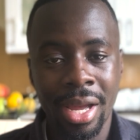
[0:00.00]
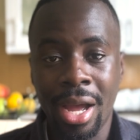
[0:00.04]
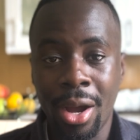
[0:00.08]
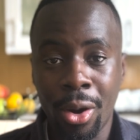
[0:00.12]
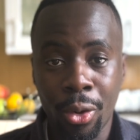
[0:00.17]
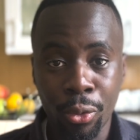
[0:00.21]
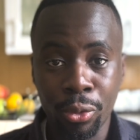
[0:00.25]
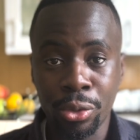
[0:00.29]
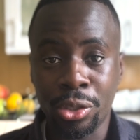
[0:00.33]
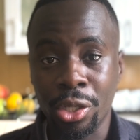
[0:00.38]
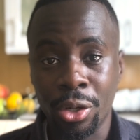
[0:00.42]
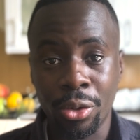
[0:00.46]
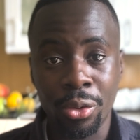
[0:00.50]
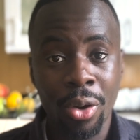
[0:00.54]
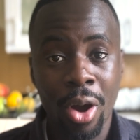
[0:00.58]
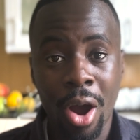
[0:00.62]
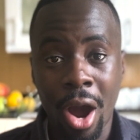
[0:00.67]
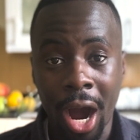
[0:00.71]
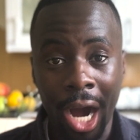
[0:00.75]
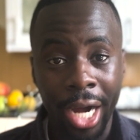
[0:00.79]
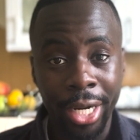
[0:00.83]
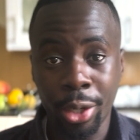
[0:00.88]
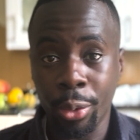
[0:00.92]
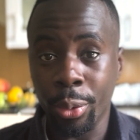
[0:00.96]
Also,
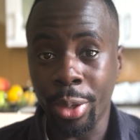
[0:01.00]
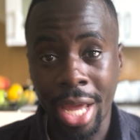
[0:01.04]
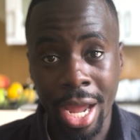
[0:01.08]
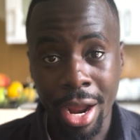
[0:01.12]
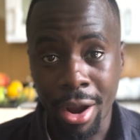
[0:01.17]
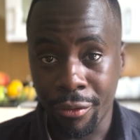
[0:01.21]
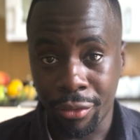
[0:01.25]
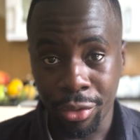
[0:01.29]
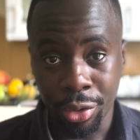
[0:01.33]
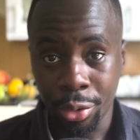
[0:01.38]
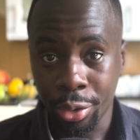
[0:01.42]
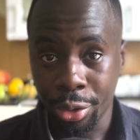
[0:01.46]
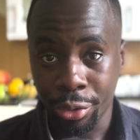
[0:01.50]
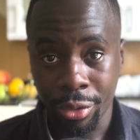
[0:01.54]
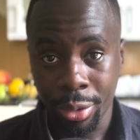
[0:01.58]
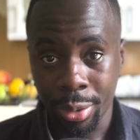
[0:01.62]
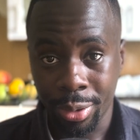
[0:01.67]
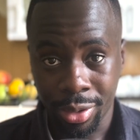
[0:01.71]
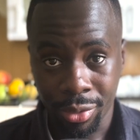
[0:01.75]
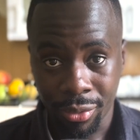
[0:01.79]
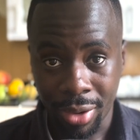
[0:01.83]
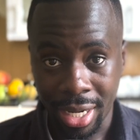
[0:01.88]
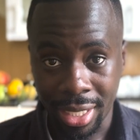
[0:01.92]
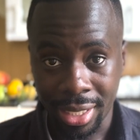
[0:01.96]
I don't care if you don't agree with the
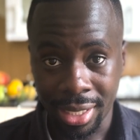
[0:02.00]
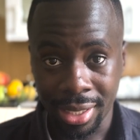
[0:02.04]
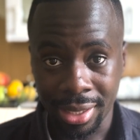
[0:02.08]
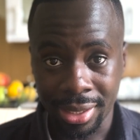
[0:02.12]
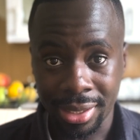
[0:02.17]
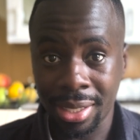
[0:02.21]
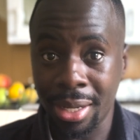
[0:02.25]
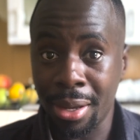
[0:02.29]
rankings.